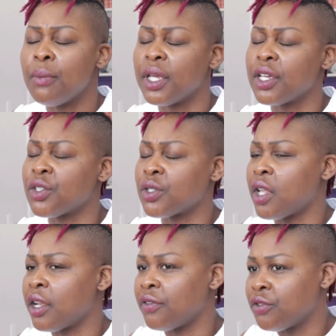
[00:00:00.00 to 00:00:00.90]
Because there's a
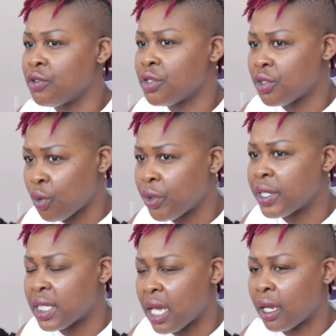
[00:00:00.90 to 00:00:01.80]
lot of
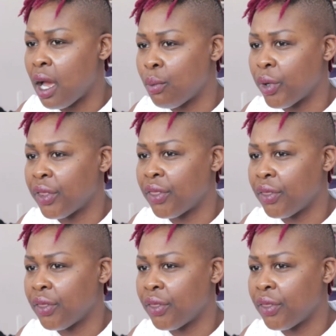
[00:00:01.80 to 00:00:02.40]
stories that come with